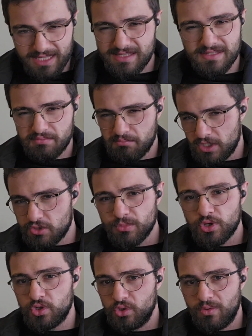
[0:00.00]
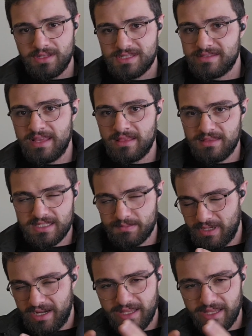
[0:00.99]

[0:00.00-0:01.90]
It's much more nuanced than this,